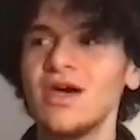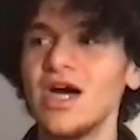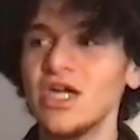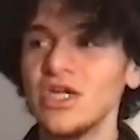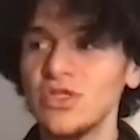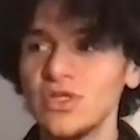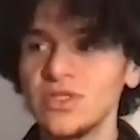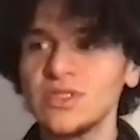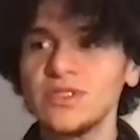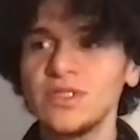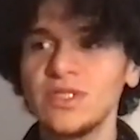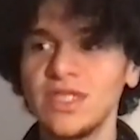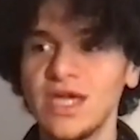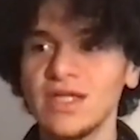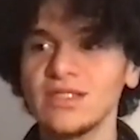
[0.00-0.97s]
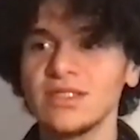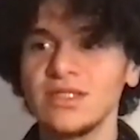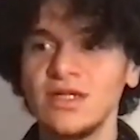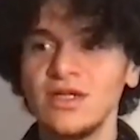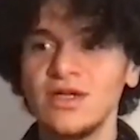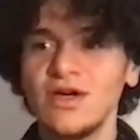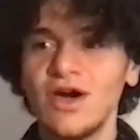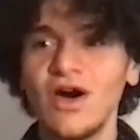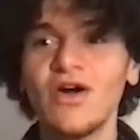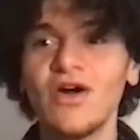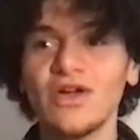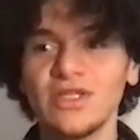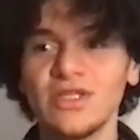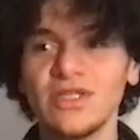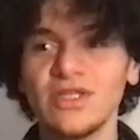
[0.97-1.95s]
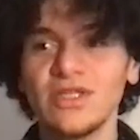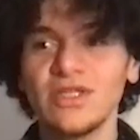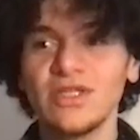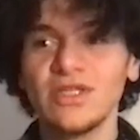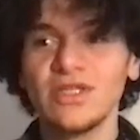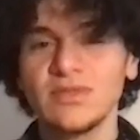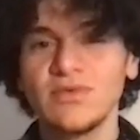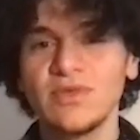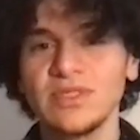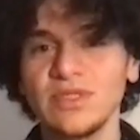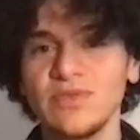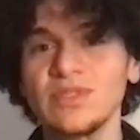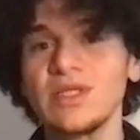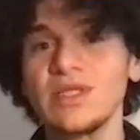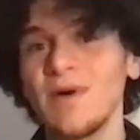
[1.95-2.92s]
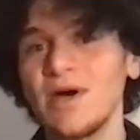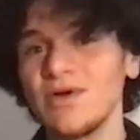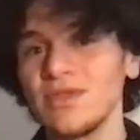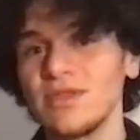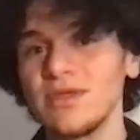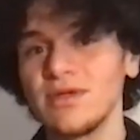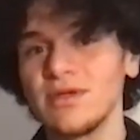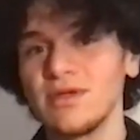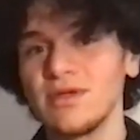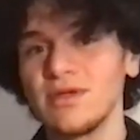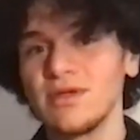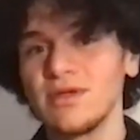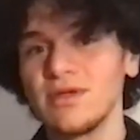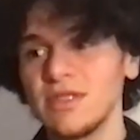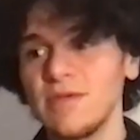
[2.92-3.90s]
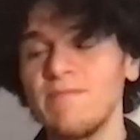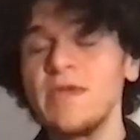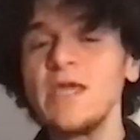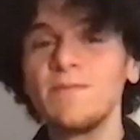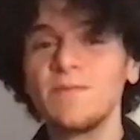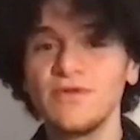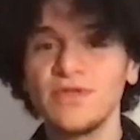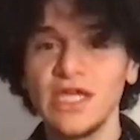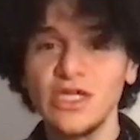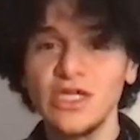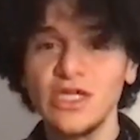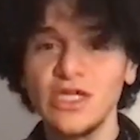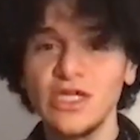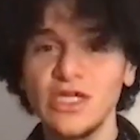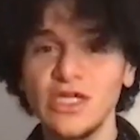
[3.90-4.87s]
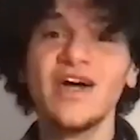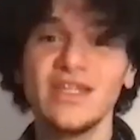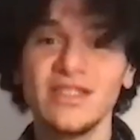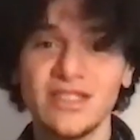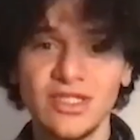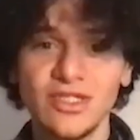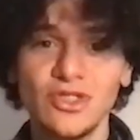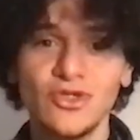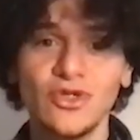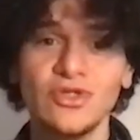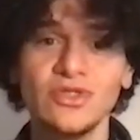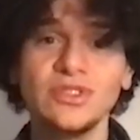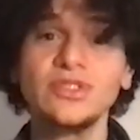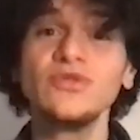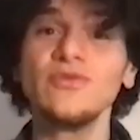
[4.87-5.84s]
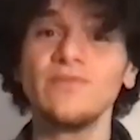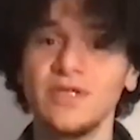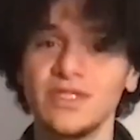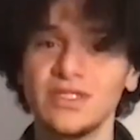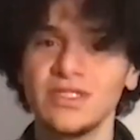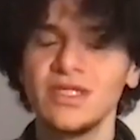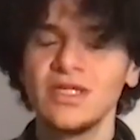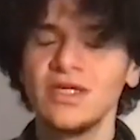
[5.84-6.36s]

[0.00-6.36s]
I understood that art was about the people that you invite to consume it.